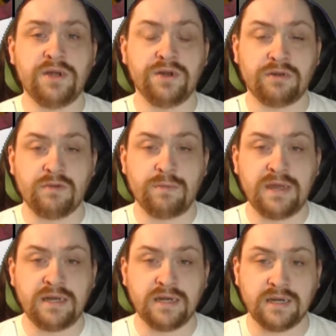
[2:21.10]
just
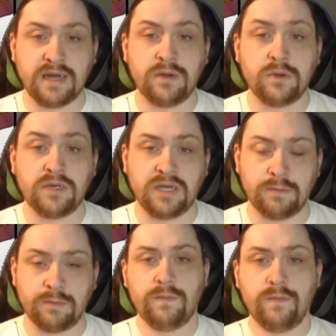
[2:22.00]
repeated ad nauseum.
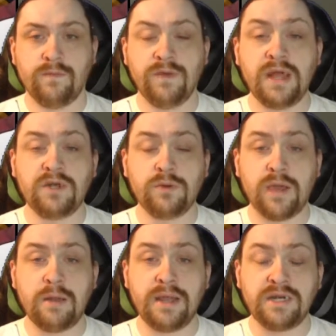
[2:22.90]
The actual
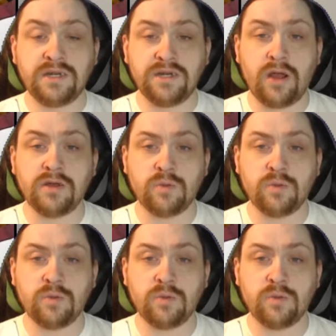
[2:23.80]
animation style as